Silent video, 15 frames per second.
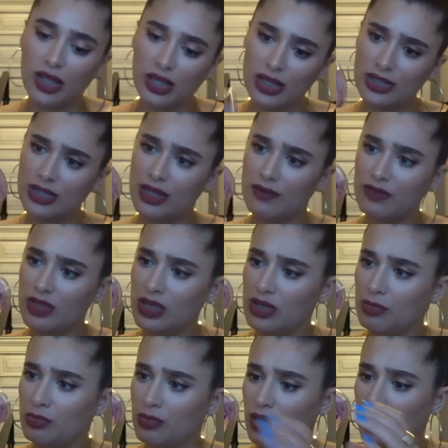Let's see if
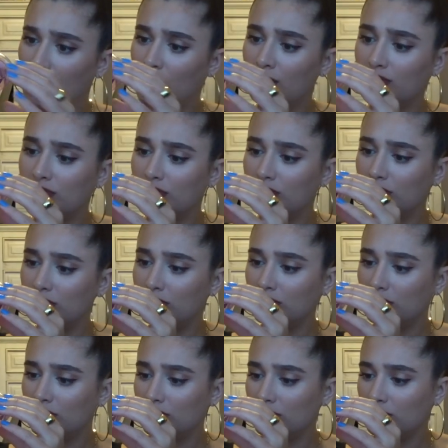the, um,
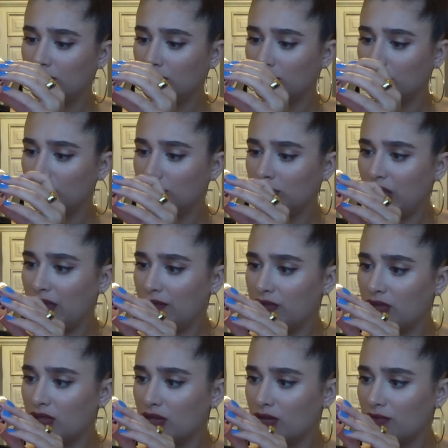if
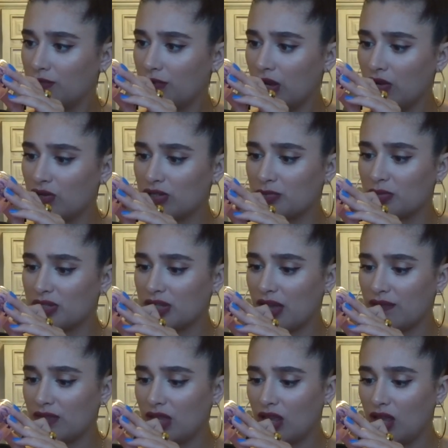the fragrance must
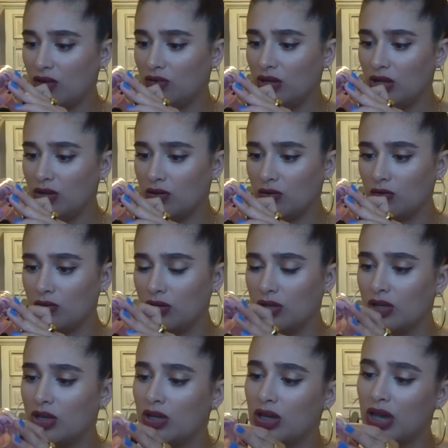have that. I don't know.
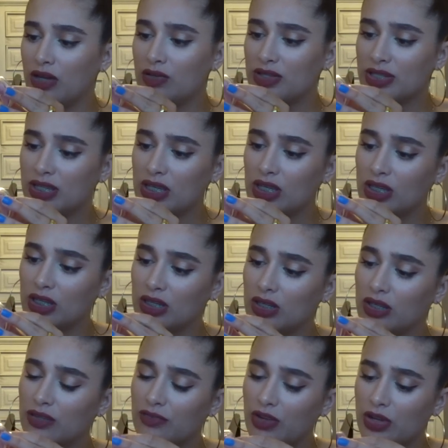I don't see it
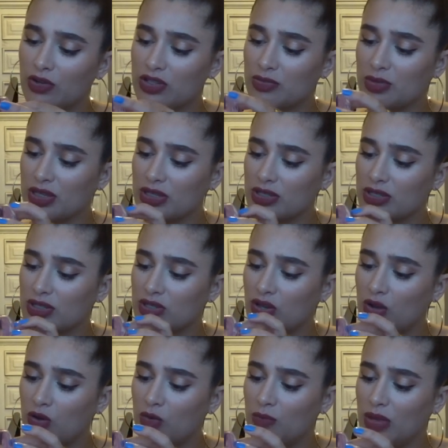on the fragrance mist,
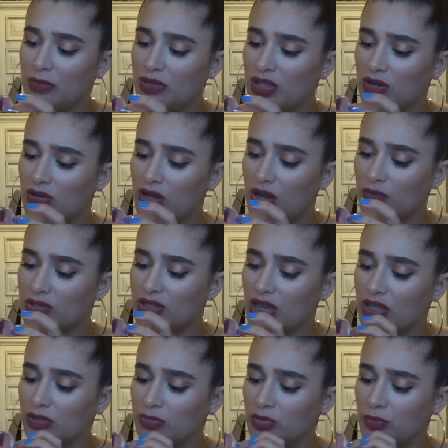so maybe they're not
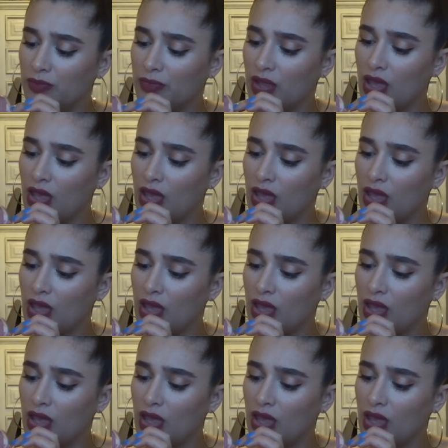recyclable.